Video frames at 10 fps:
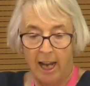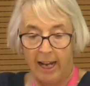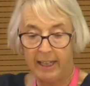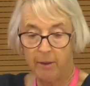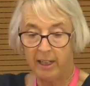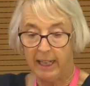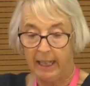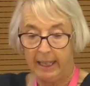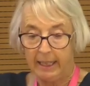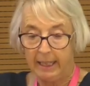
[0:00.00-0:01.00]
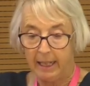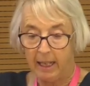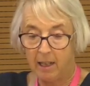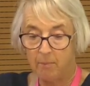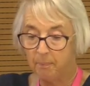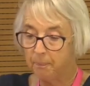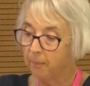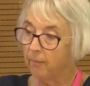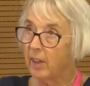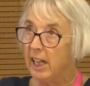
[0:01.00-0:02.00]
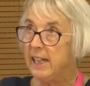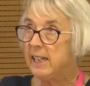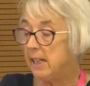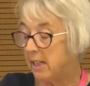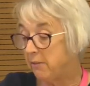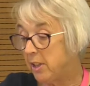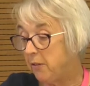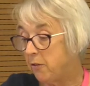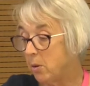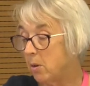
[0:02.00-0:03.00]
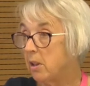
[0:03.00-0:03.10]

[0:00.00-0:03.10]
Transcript: Anyway, in 1874,